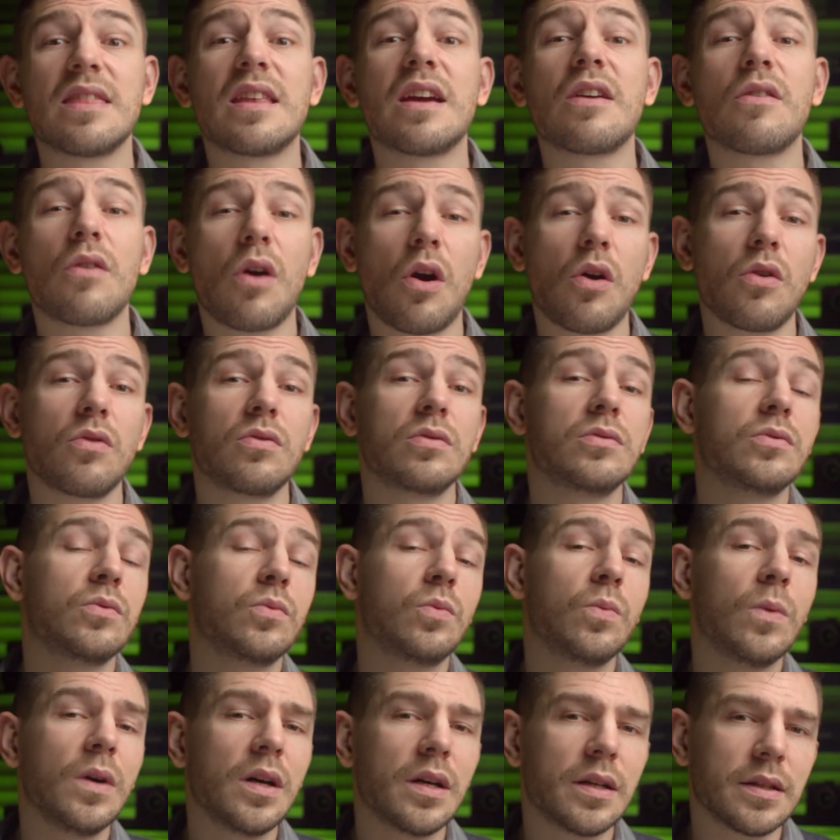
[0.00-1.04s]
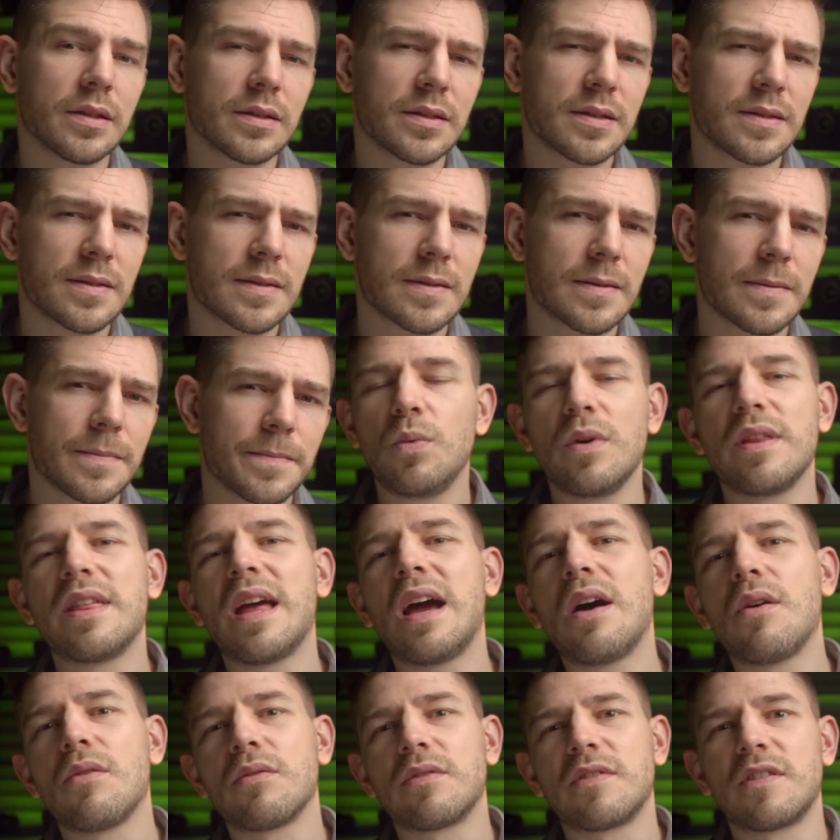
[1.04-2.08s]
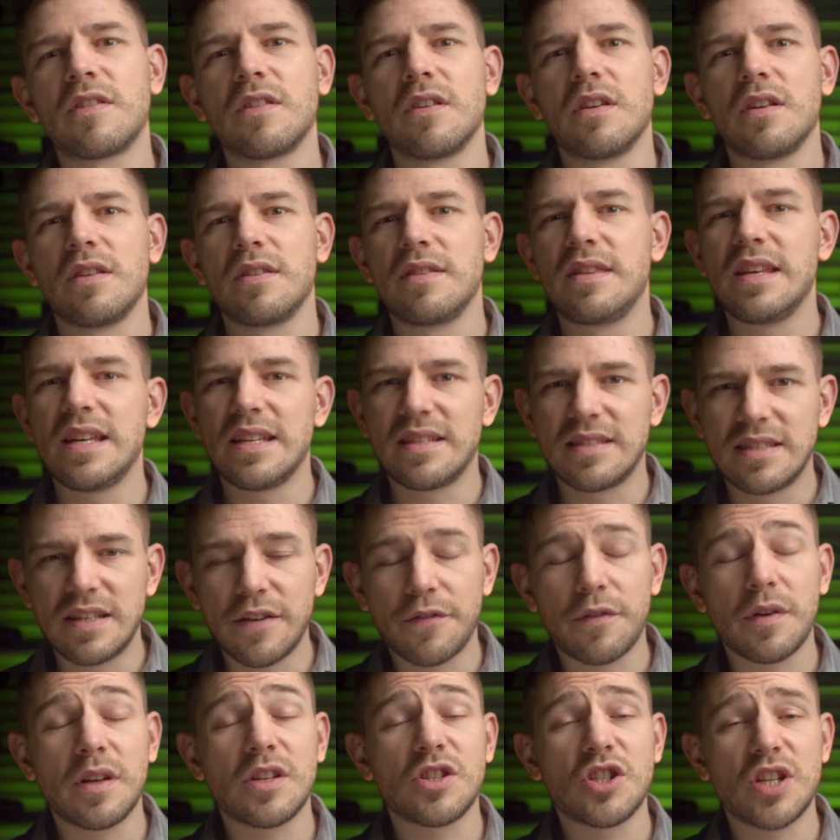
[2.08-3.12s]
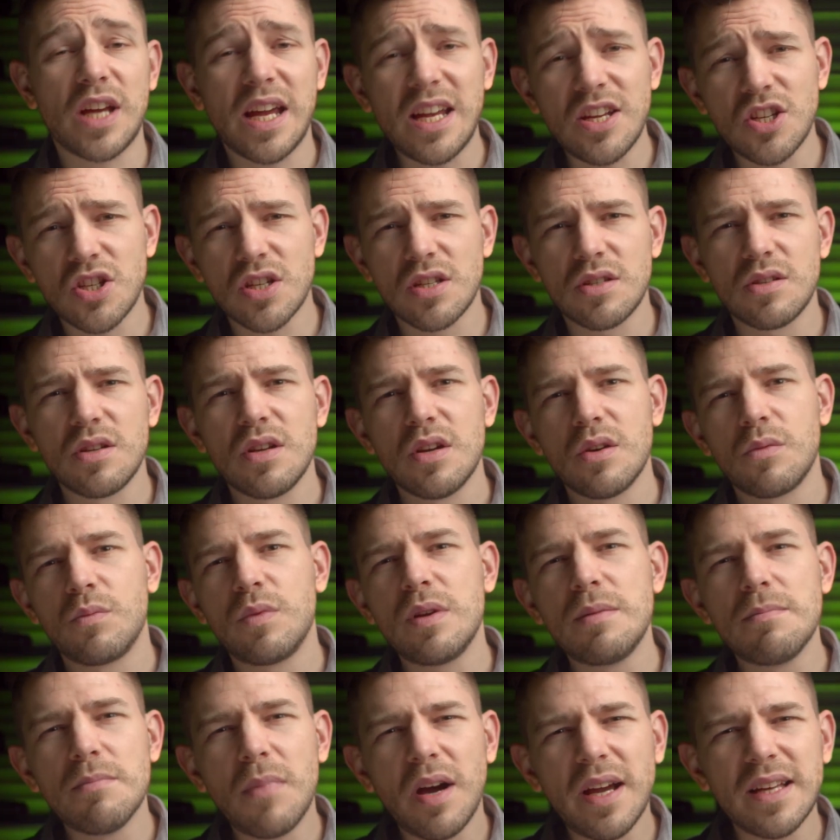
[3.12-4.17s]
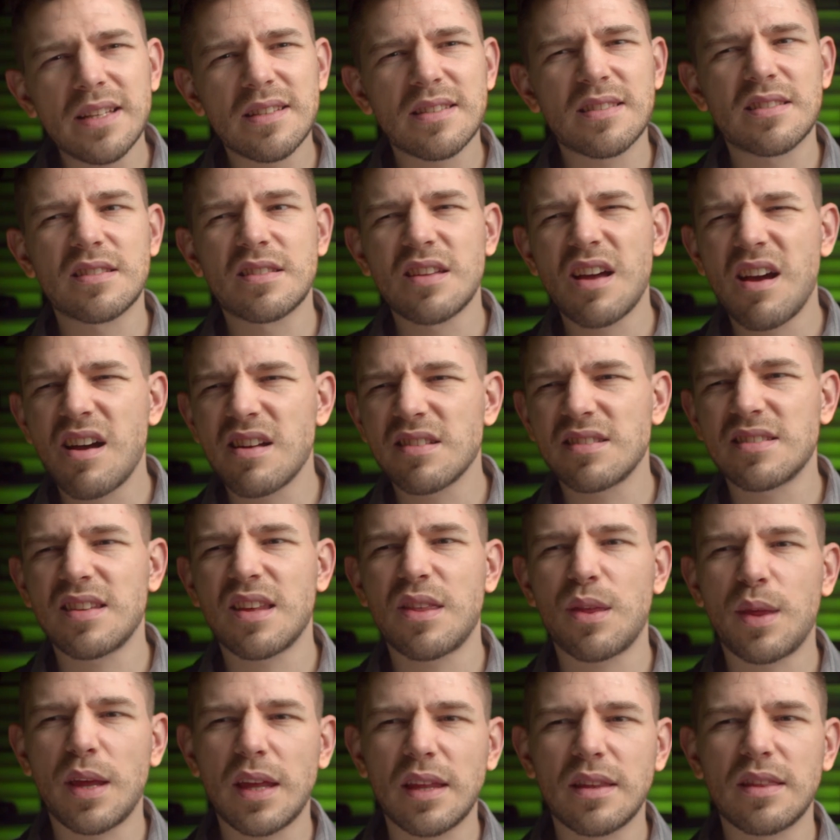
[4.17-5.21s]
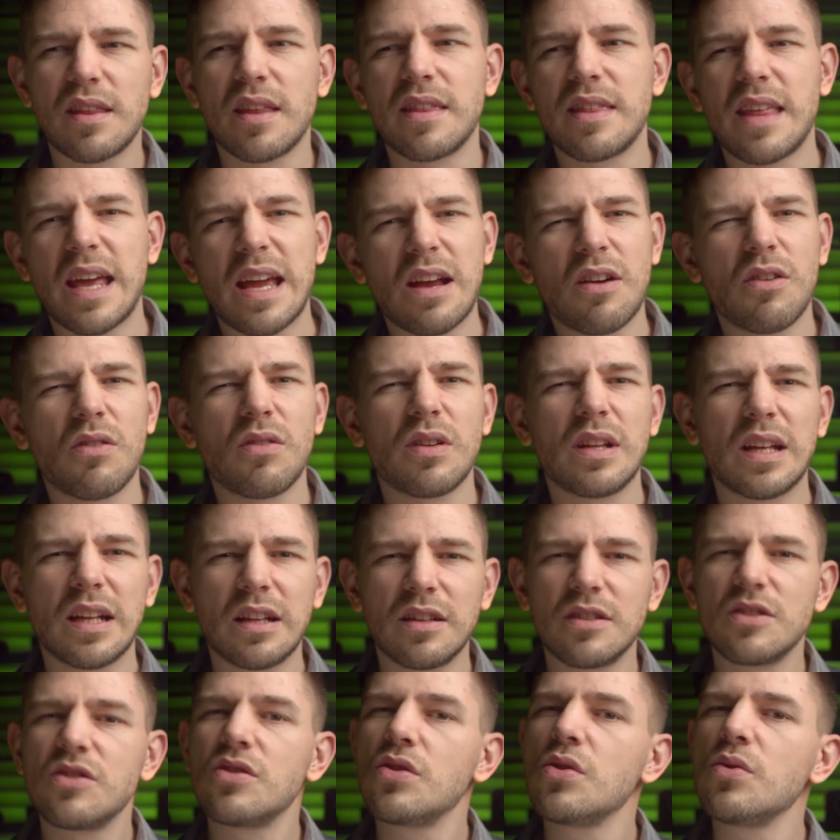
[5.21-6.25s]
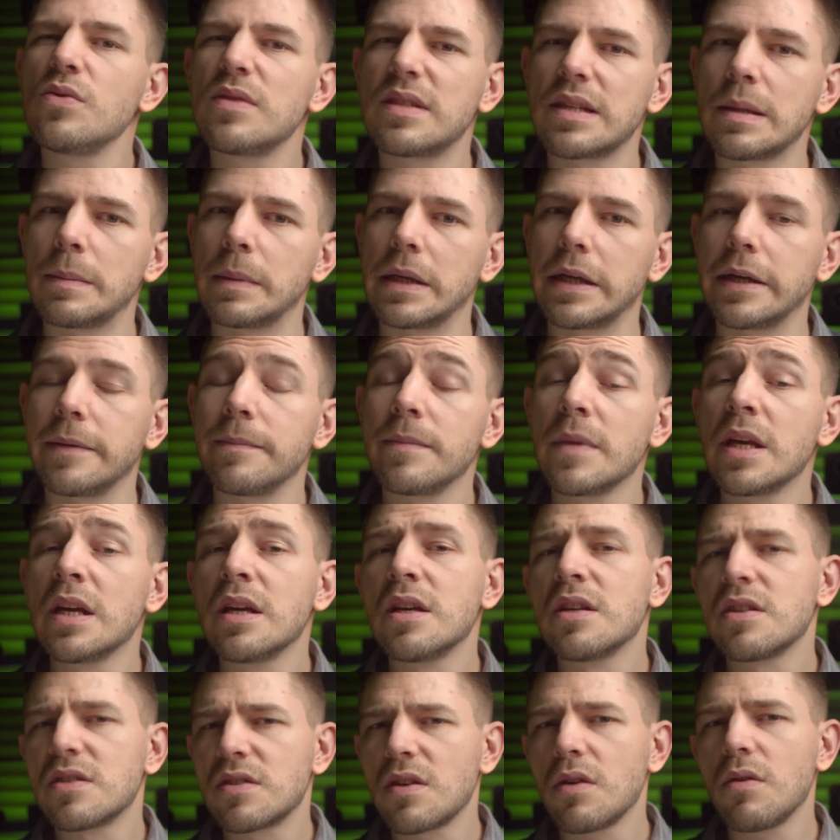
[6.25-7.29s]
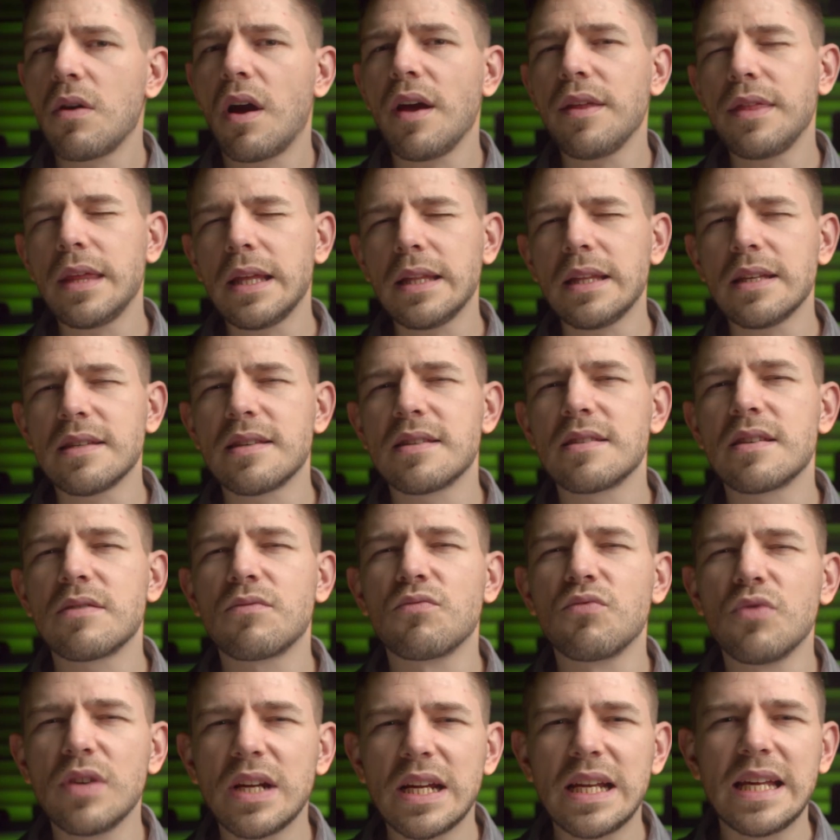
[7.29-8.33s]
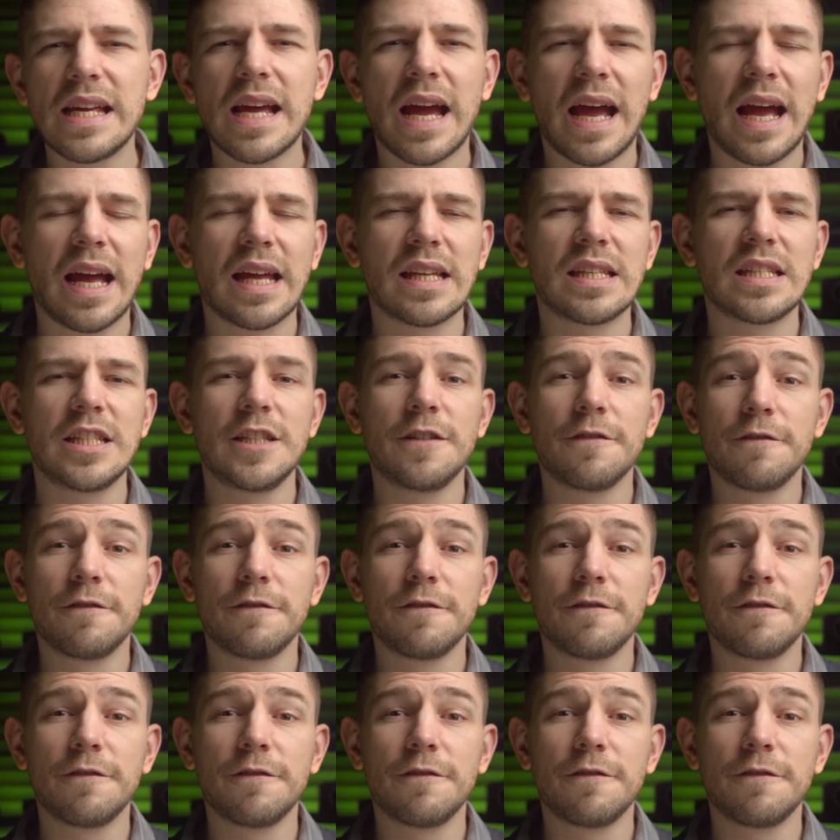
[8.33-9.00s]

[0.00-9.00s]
their own worlds. Without this differentiation, we might start to think that they are a little too similar. So I think this is a really handy